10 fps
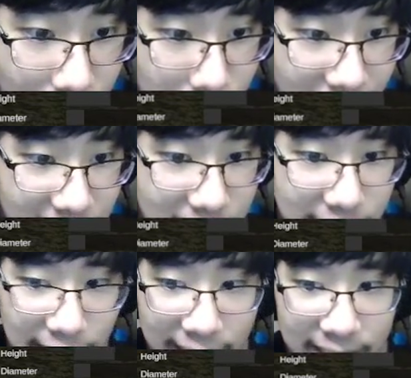Big
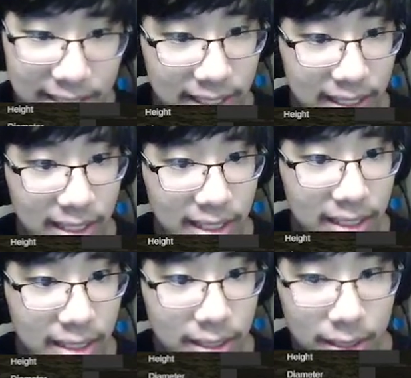cat.
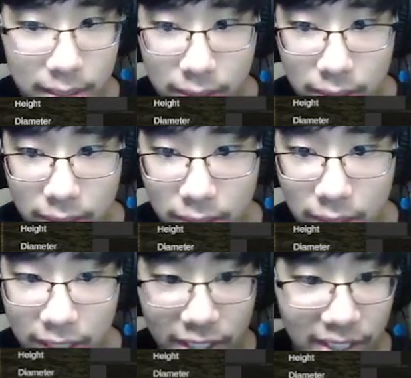
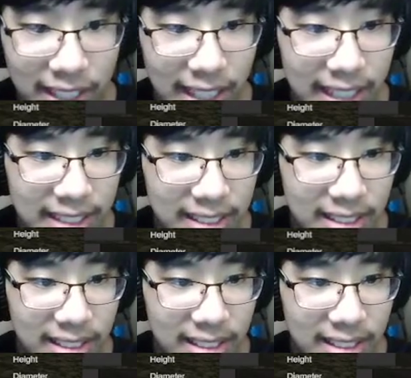I thought they added...